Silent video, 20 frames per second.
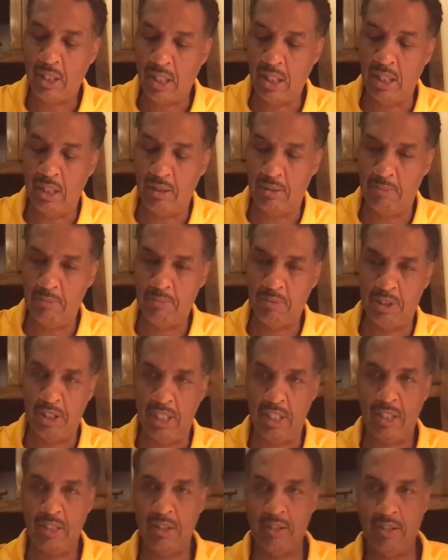Come,
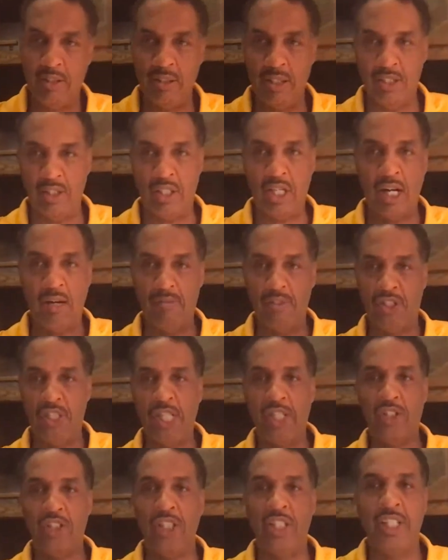see, there's a
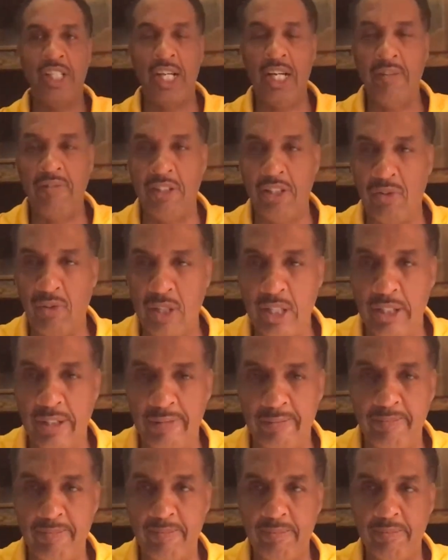conversation in the heavenly
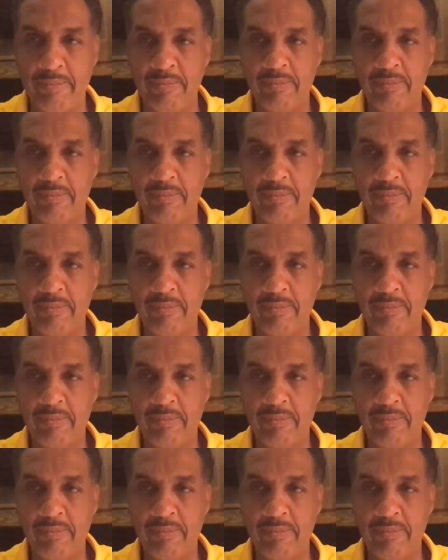realm.